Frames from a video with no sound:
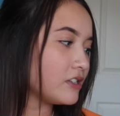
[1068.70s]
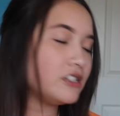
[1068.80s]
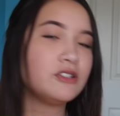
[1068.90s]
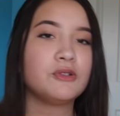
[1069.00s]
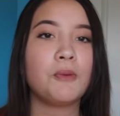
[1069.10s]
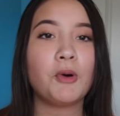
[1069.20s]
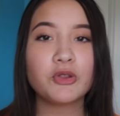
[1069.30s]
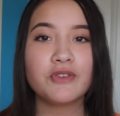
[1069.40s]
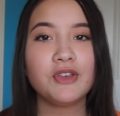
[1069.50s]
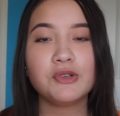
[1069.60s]
So to
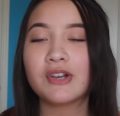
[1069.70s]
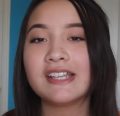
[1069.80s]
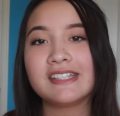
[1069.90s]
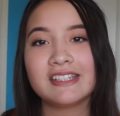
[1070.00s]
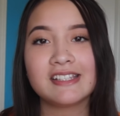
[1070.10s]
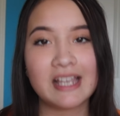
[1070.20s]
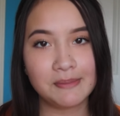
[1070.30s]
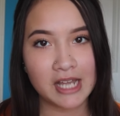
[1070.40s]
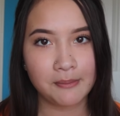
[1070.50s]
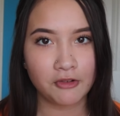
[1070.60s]
both of you, you guys did the
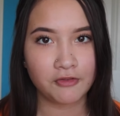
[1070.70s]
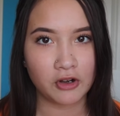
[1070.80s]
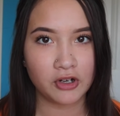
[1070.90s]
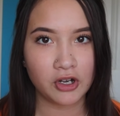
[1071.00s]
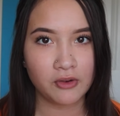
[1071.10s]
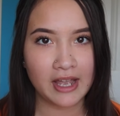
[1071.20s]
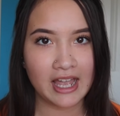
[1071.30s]
same type of photo,